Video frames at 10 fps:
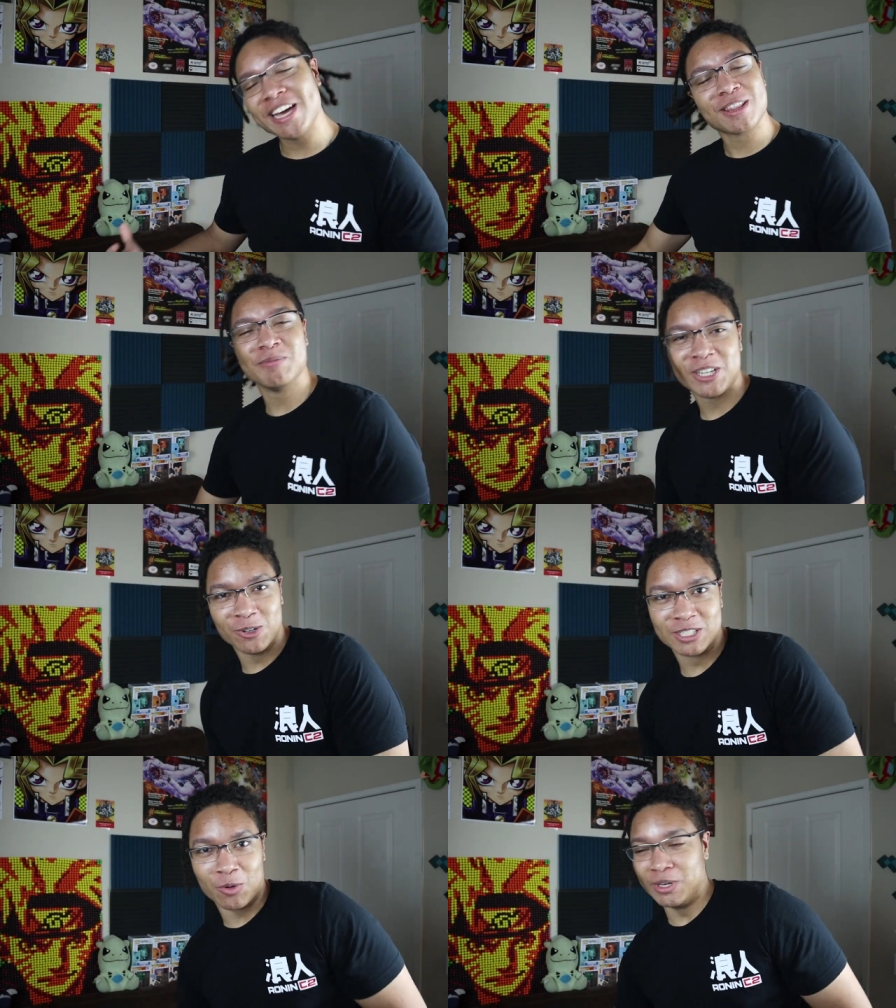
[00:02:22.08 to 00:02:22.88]
We got the
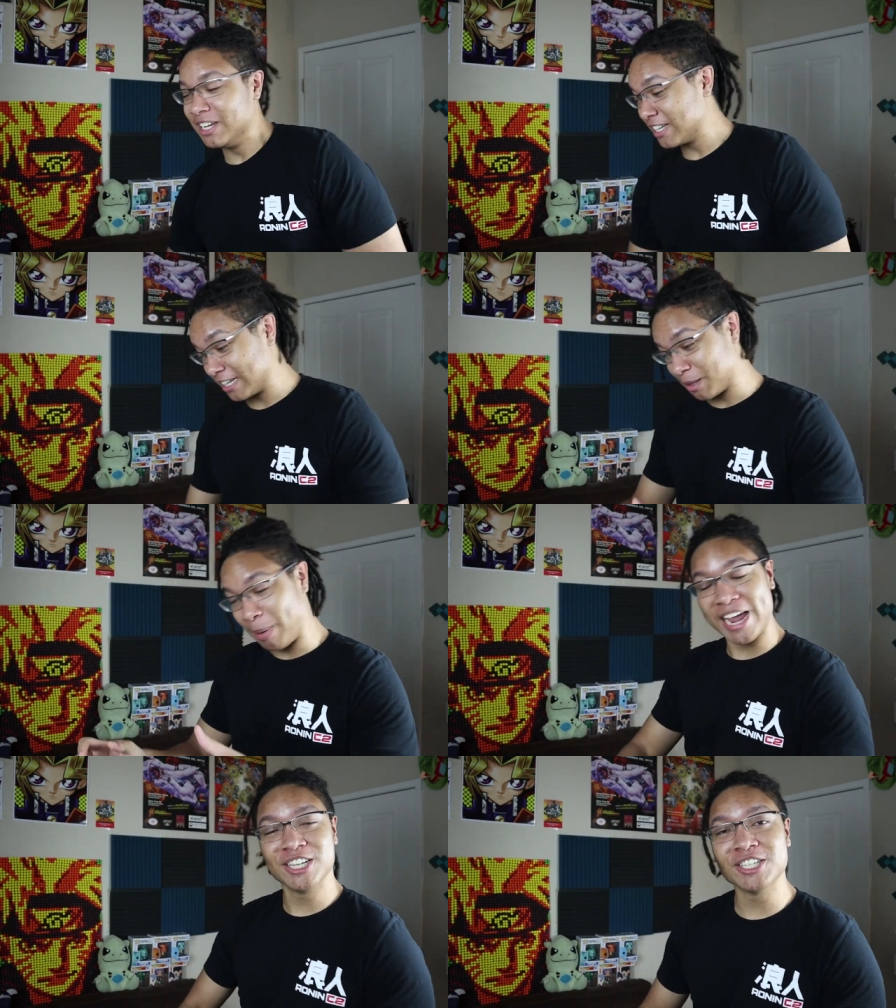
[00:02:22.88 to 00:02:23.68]
materials that we need to get the
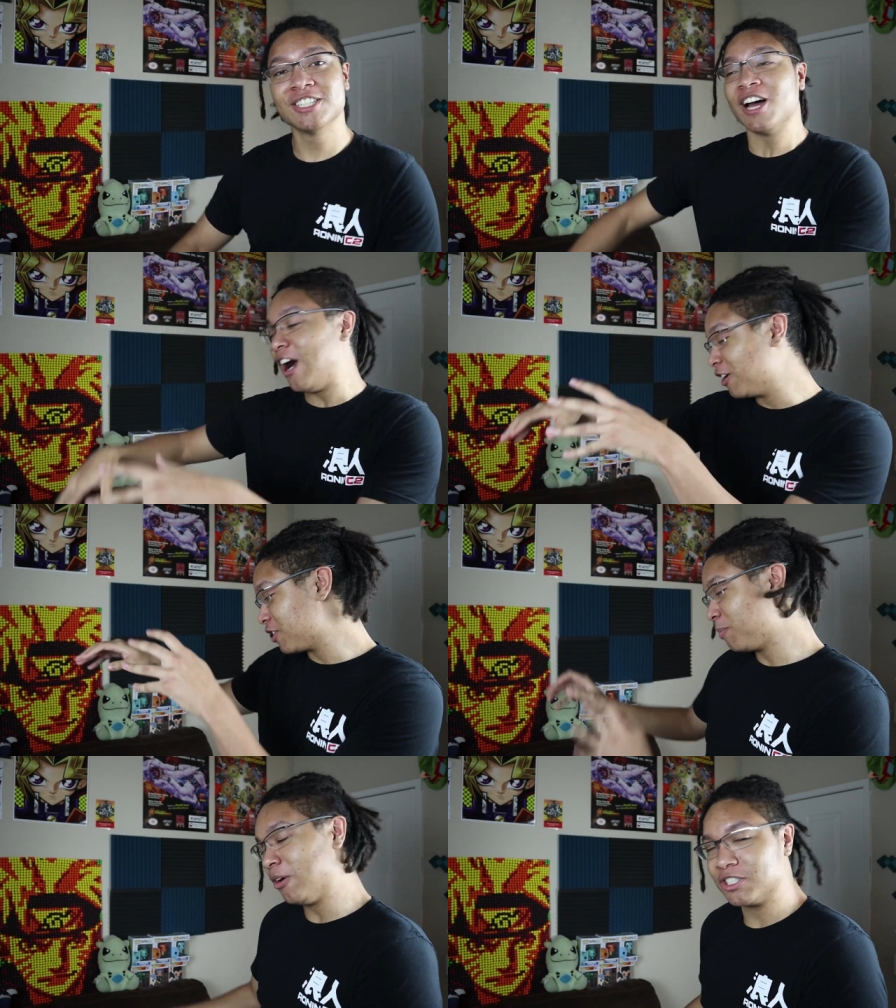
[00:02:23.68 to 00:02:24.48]
pages
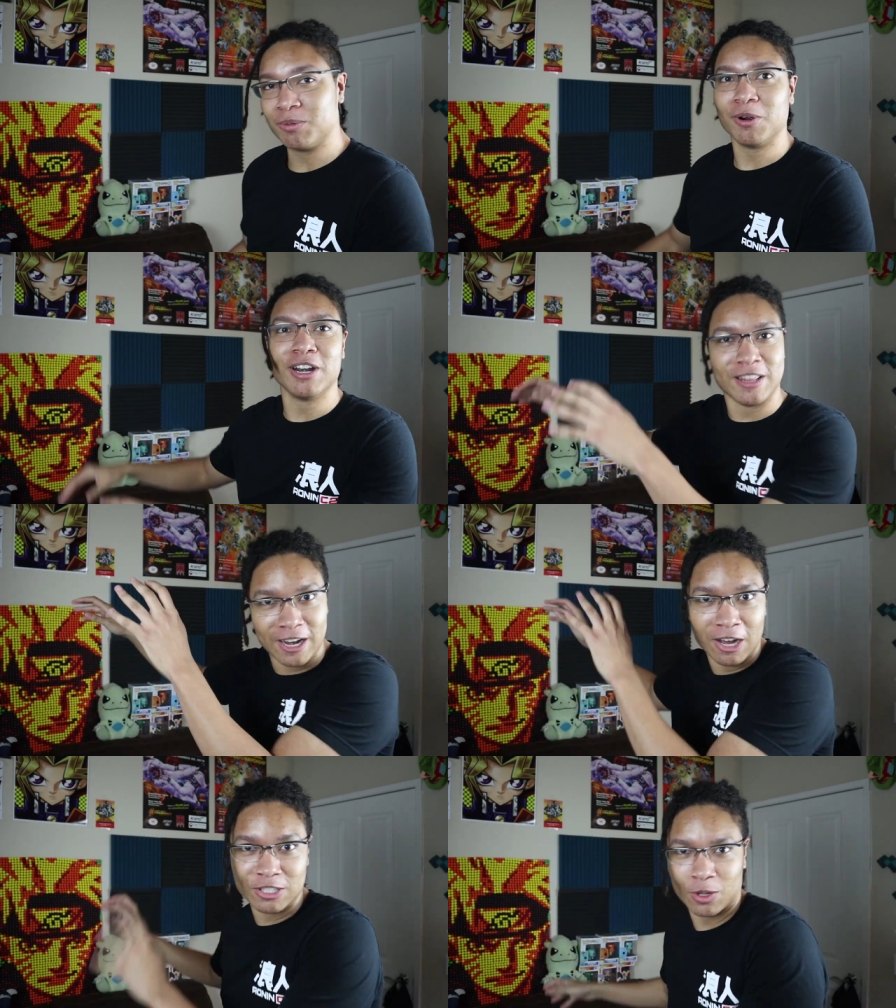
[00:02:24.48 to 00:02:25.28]
onto the poster board and
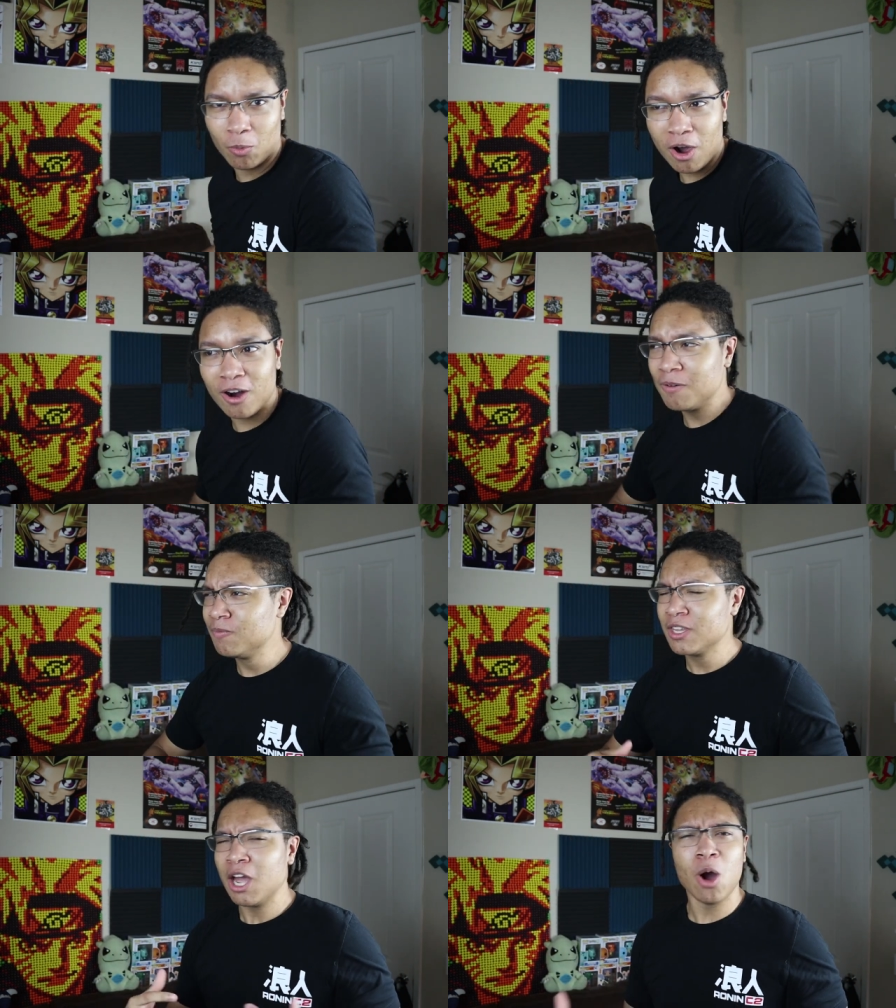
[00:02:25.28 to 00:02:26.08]
then onto the wall.
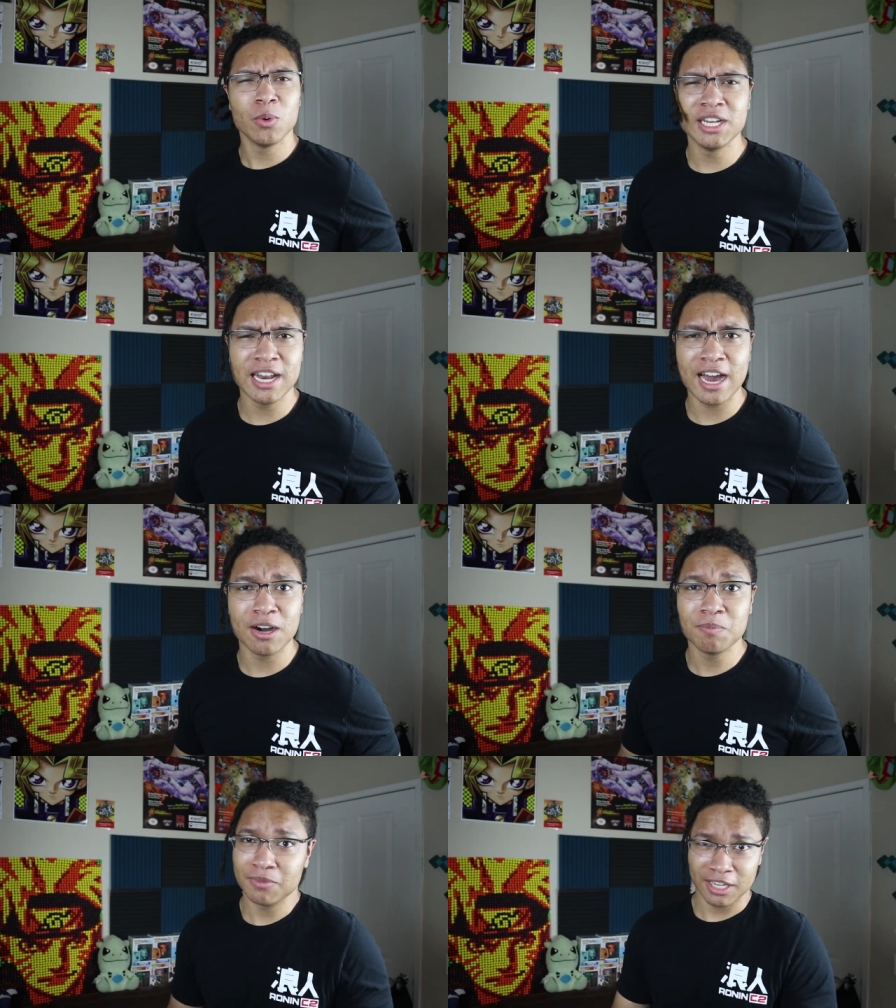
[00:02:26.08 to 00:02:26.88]
All we need
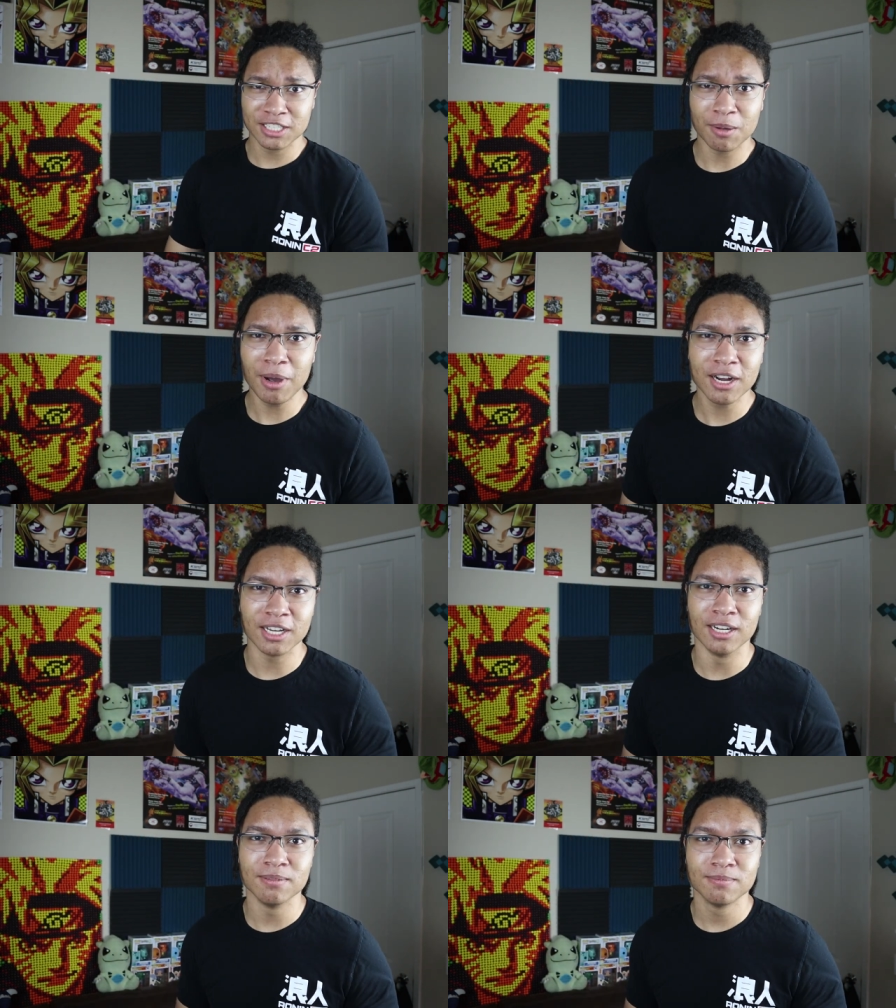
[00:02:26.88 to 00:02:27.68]
now is the
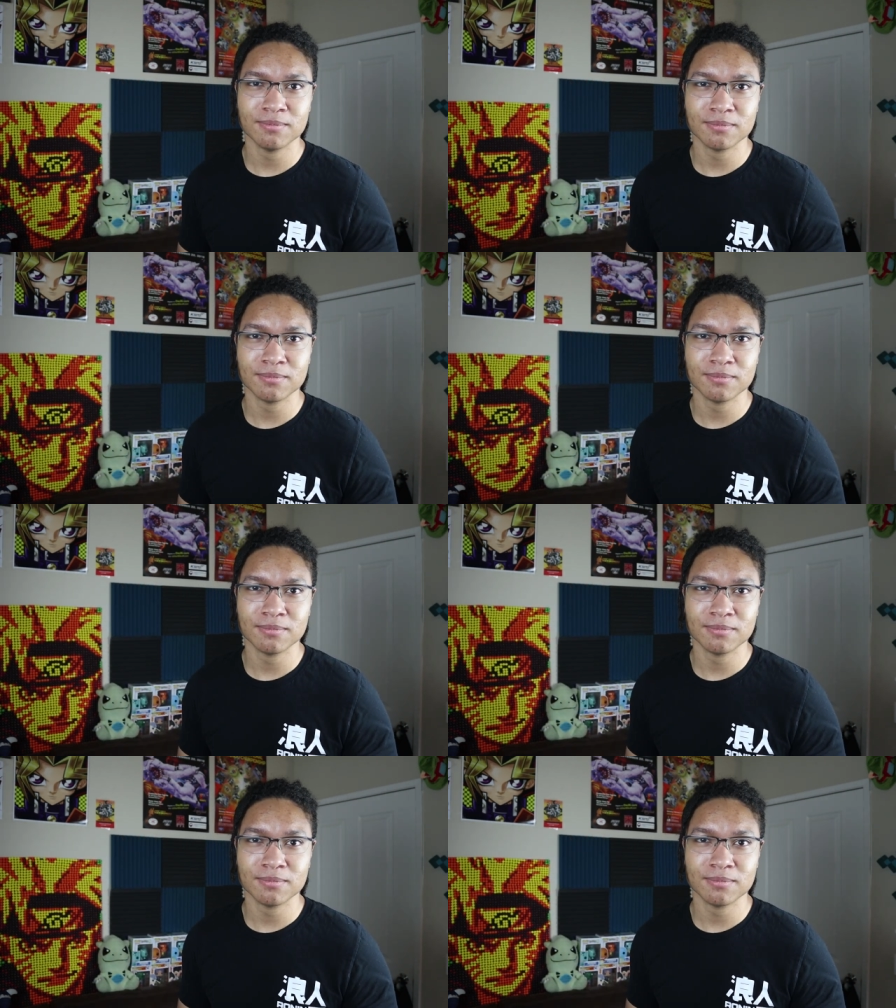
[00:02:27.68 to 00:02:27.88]
manga.